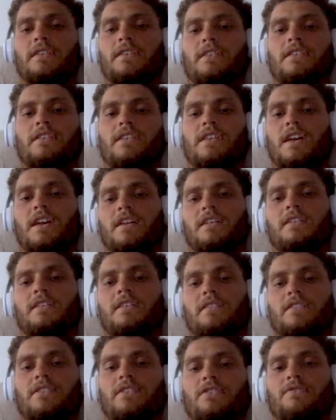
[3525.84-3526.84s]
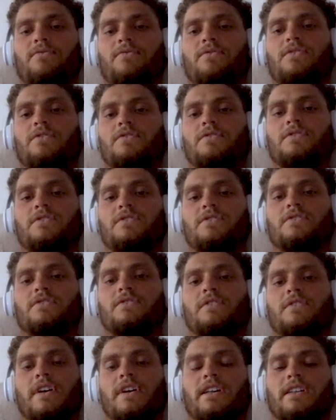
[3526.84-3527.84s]
get confused, or
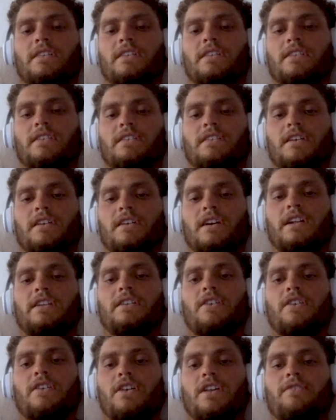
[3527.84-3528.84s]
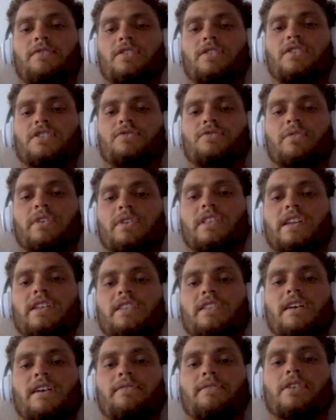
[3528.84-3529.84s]
like, I don't know, if you just really
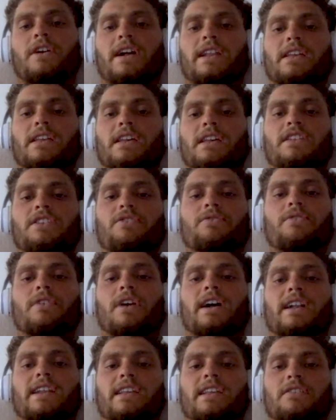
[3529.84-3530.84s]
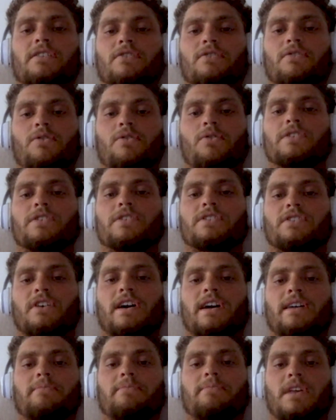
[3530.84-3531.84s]
love riding and you're riding all the
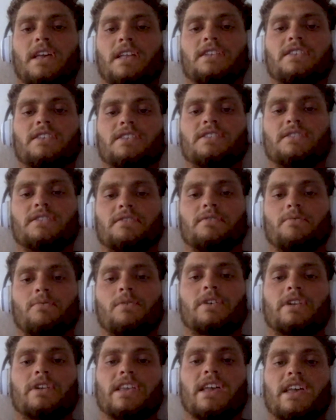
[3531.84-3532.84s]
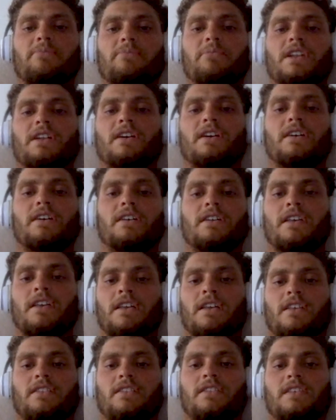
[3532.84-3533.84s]
time and just want to get better,
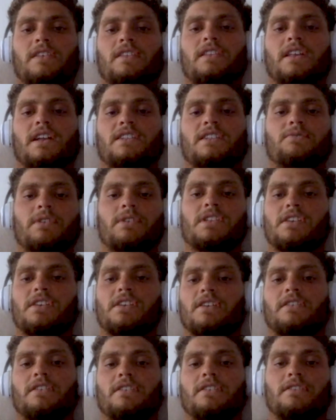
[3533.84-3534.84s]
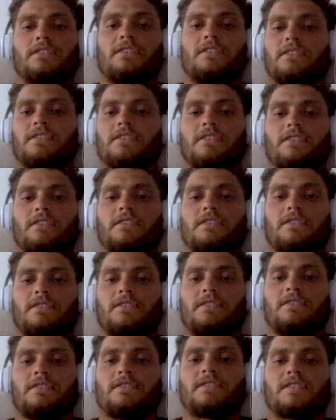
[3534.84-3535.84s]
then that's when you're going to
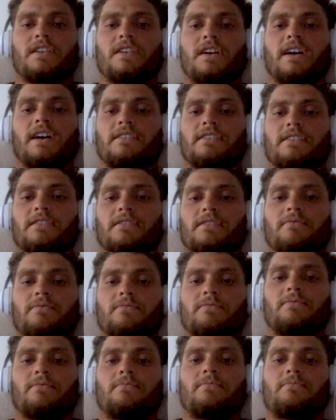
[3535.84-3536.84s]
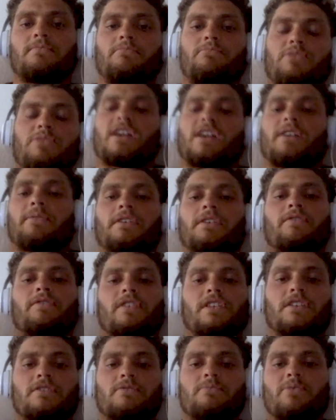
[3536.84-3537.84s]
start becoming a really
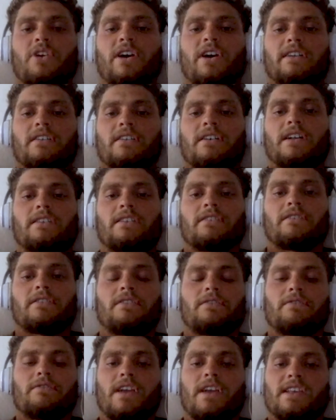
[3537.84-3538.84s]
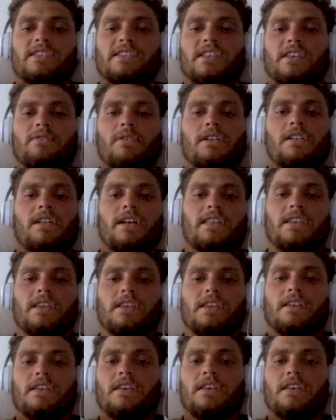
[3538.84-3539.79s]
good bike rider and racing well, I think.